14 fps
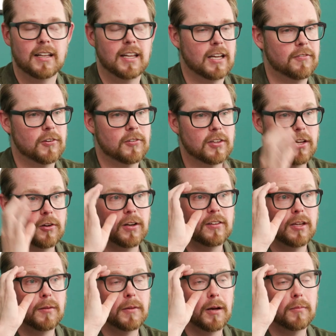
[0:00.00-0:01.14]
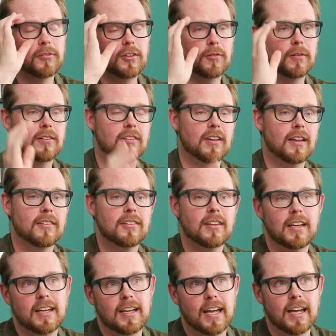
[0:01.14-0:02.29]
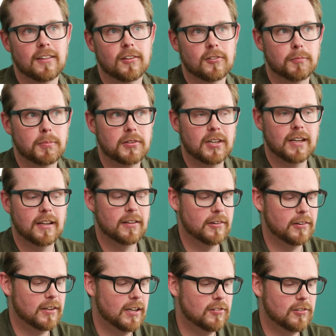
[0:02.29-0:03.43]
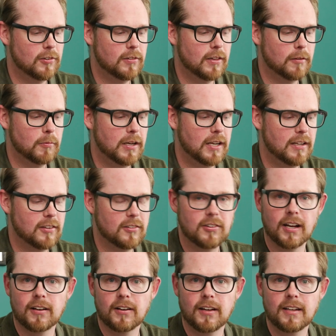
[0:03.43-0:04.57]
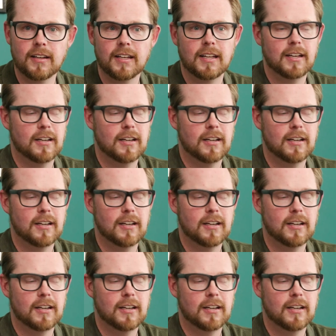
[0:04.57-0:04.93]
Like if your security team comes to you and says, hey, there's a particular issue that we need to check on,